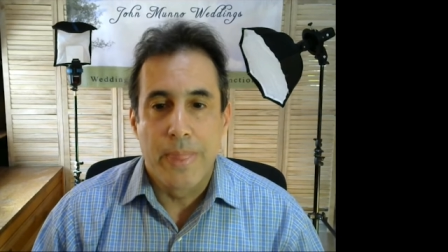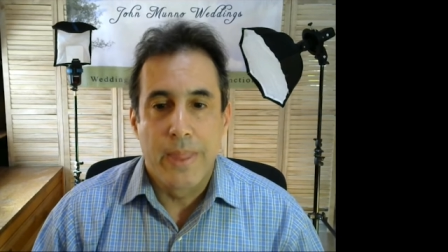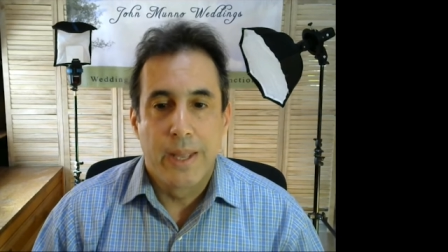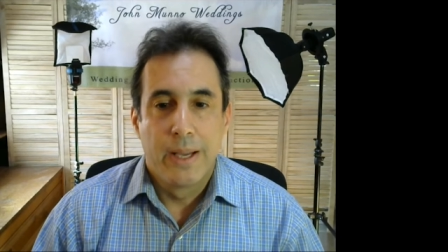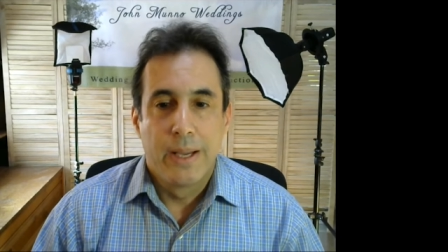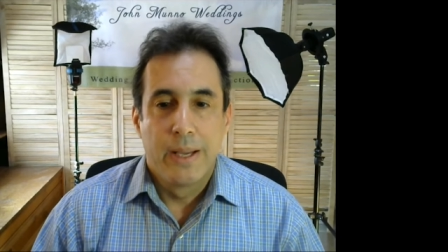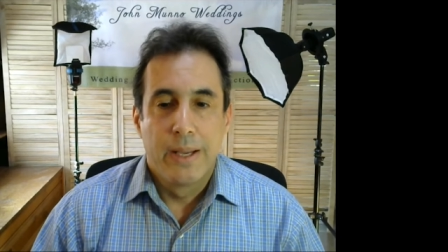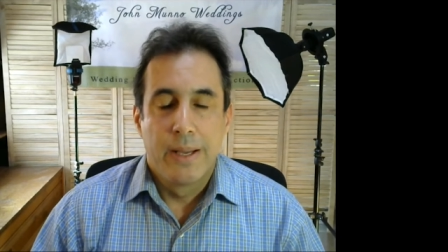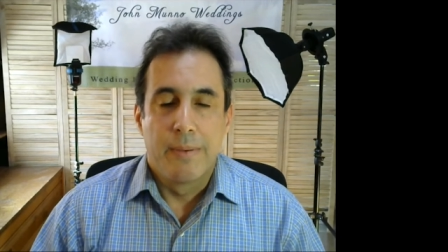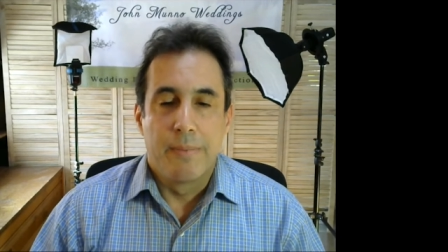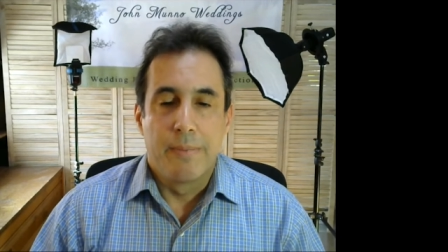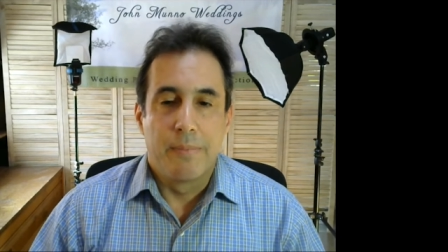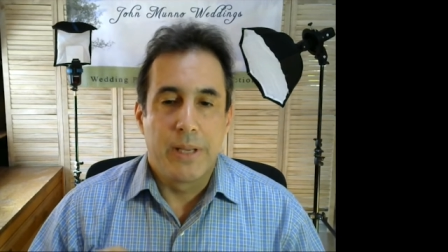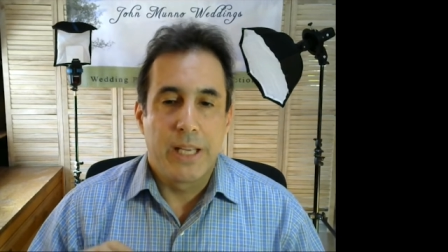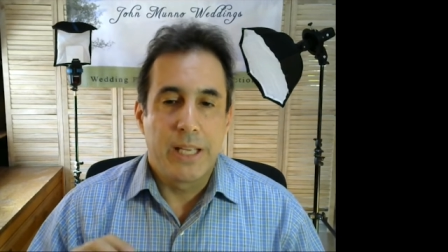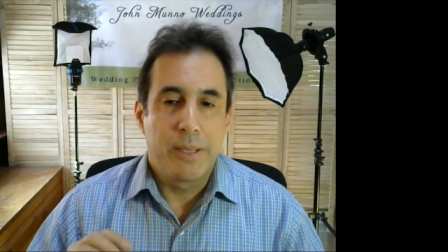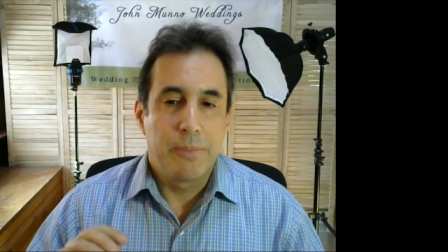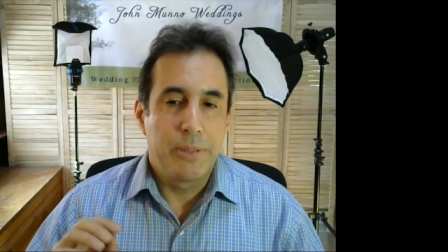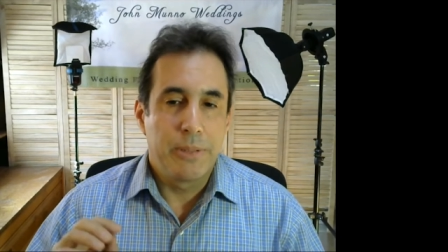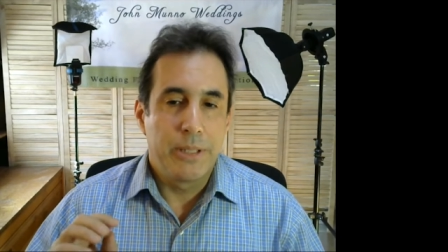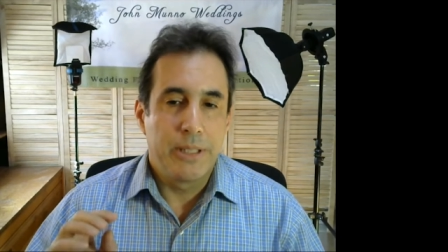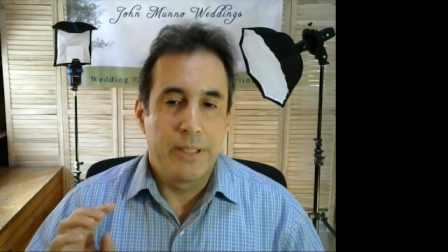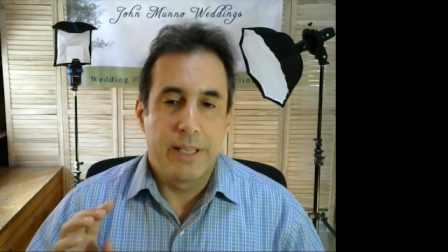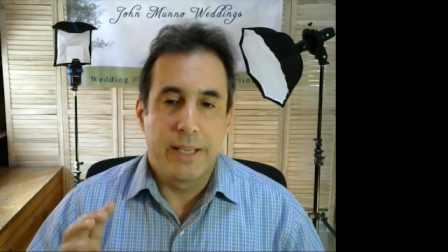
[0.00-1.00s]

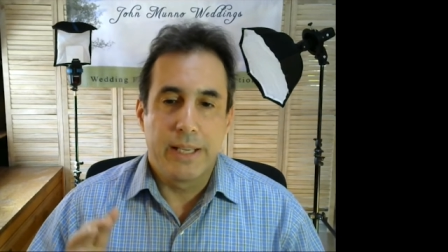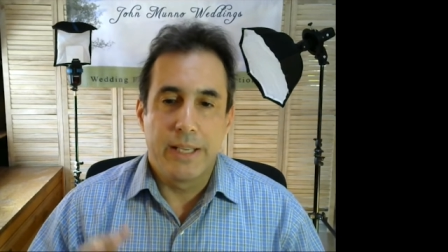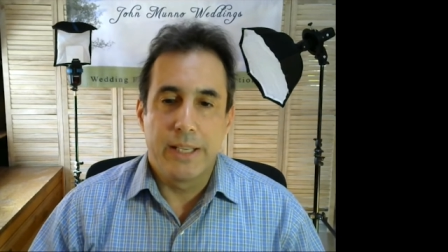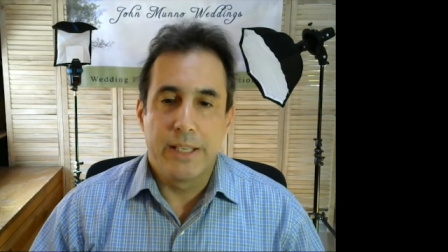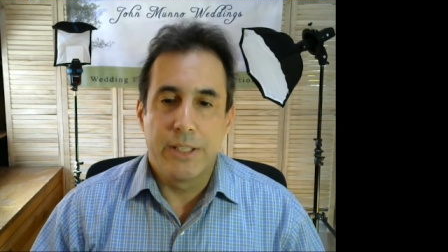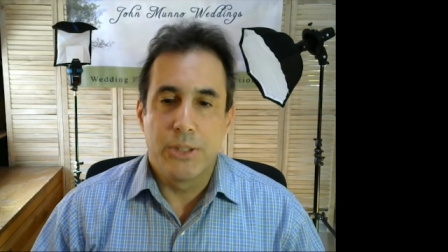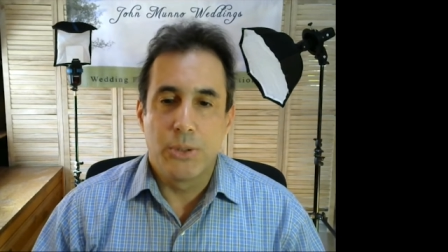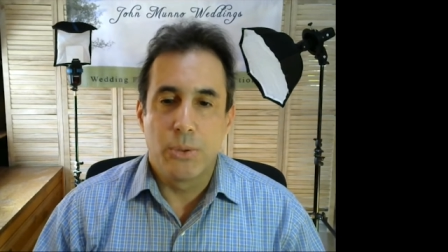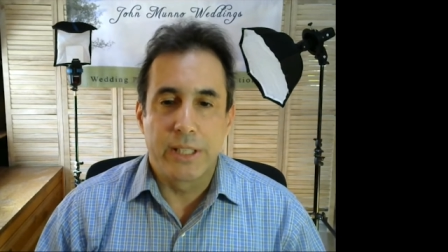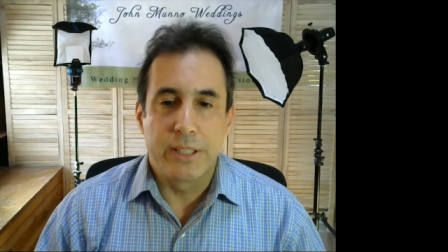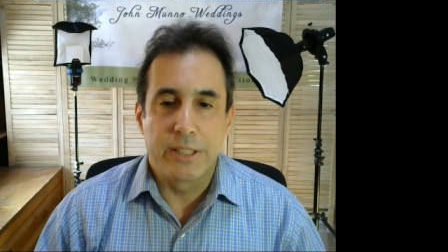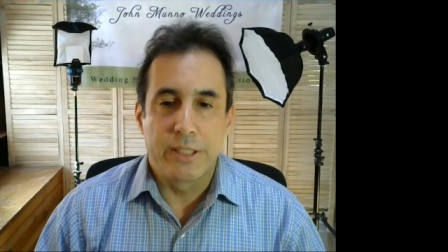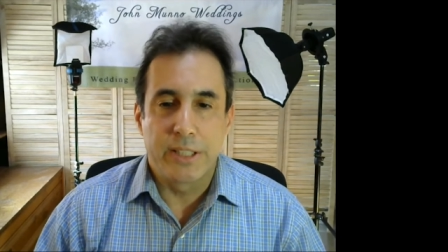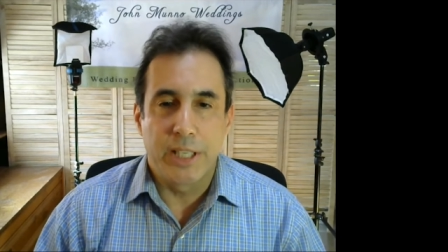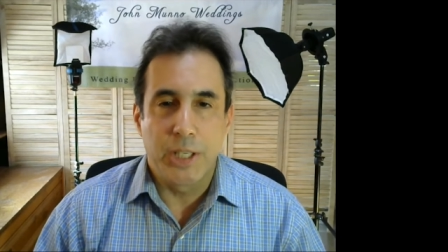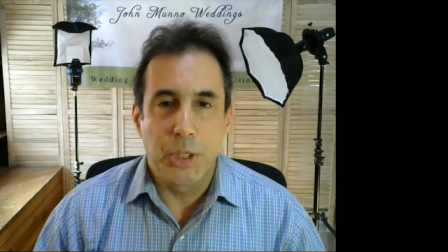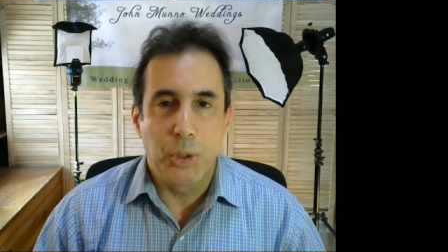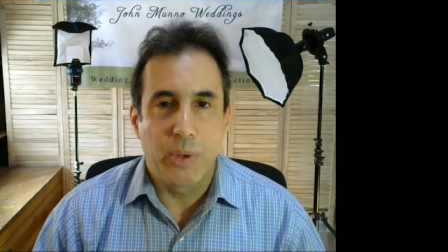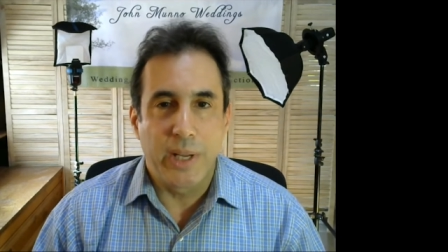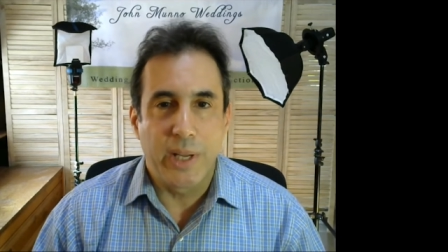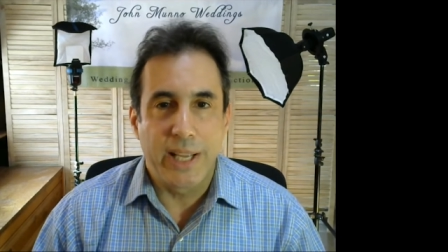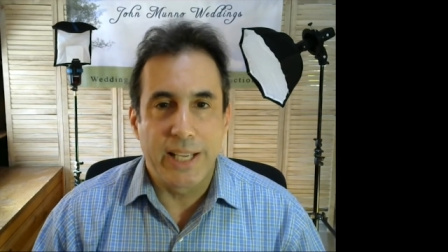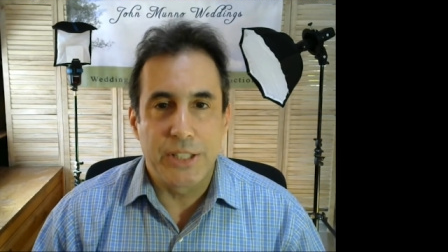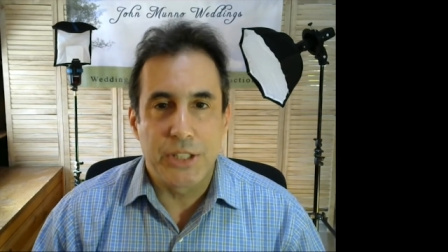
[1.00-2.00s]
Maybe they do
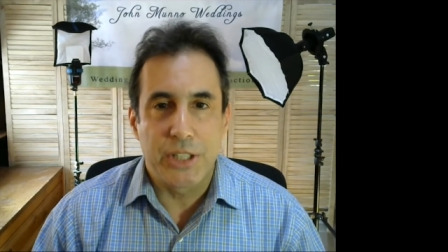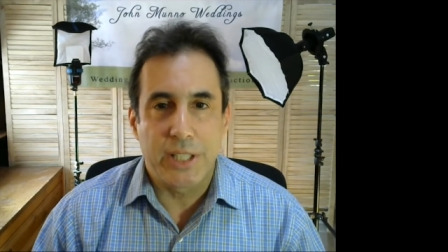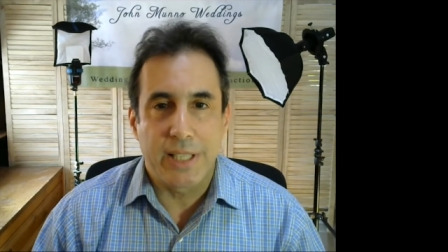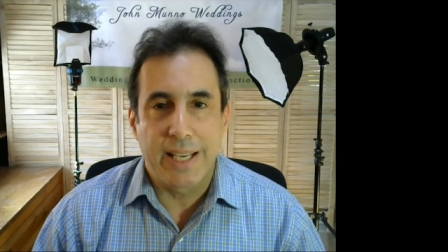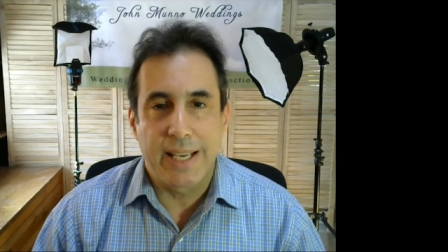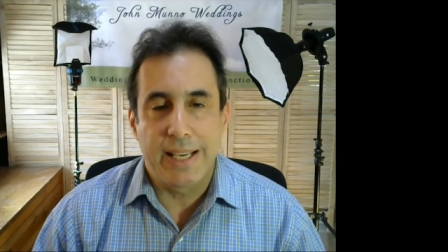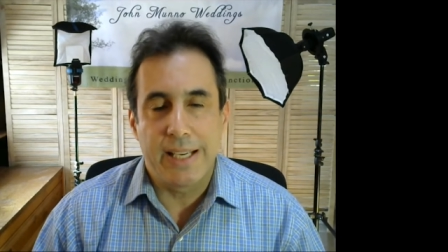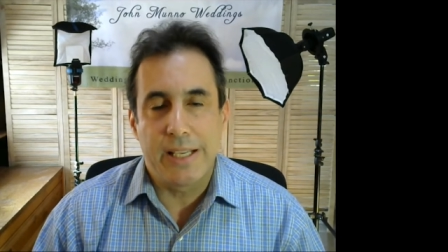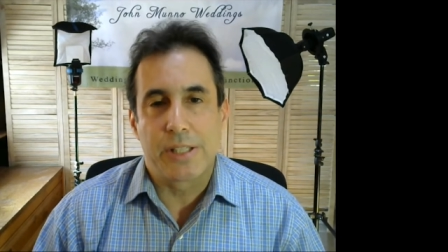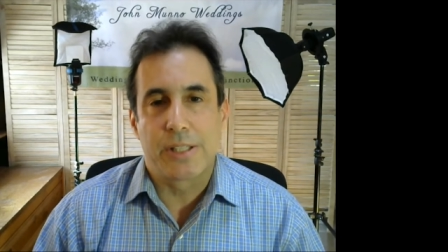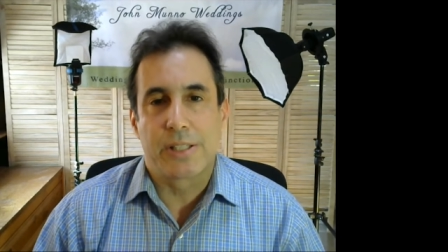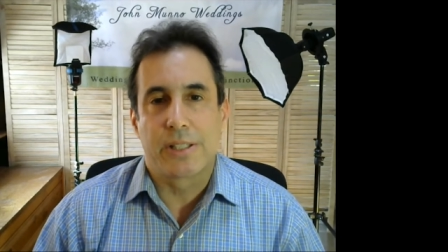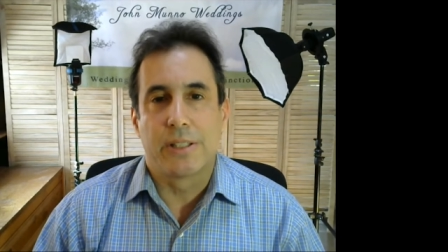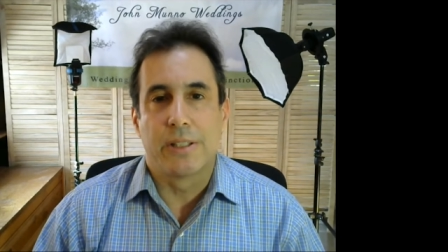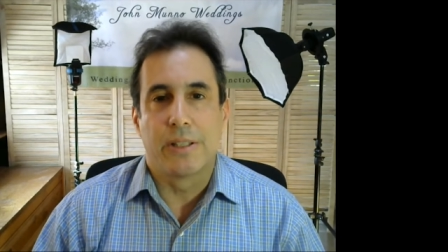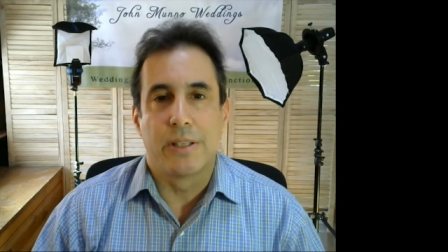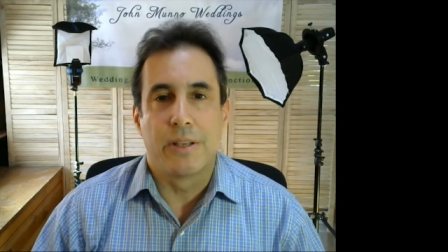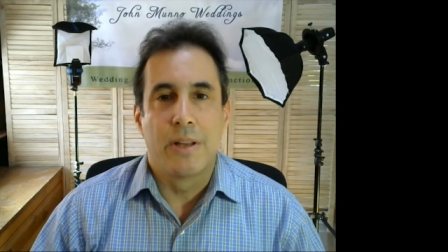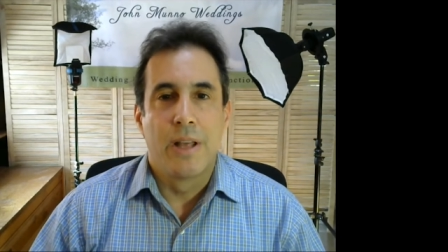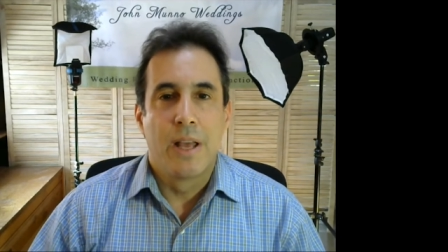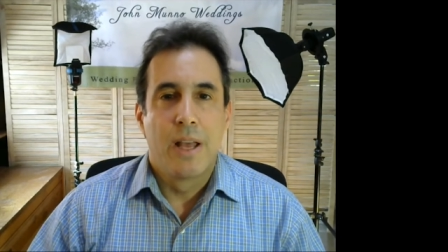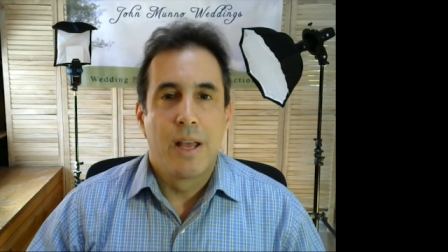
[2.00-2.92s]
continuing education.